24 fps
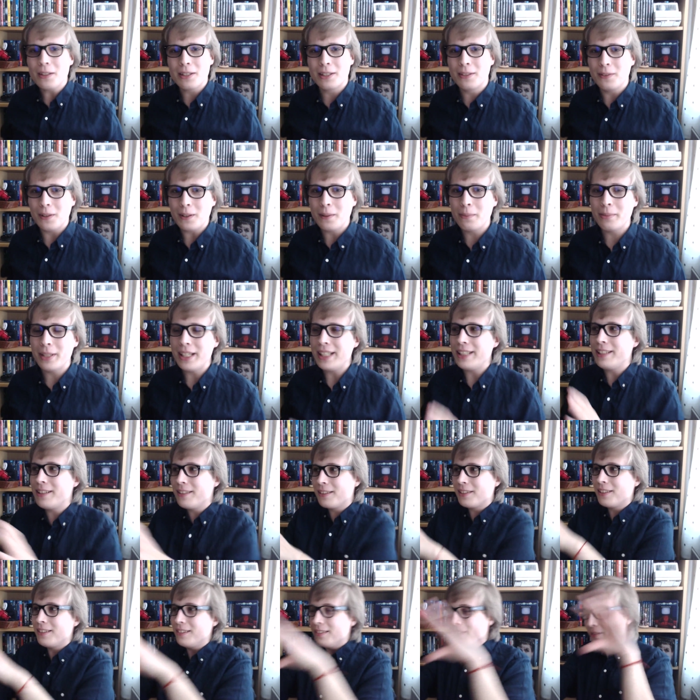stop it.
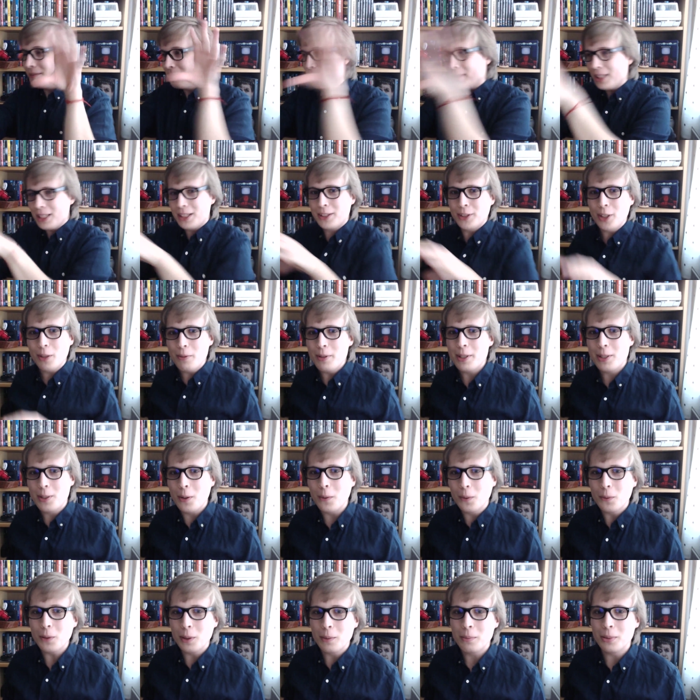Just, it's so
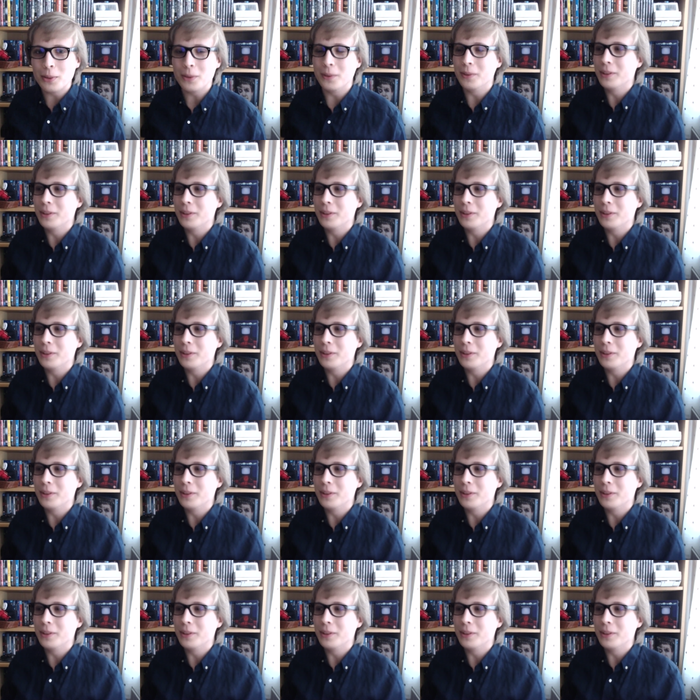adorable.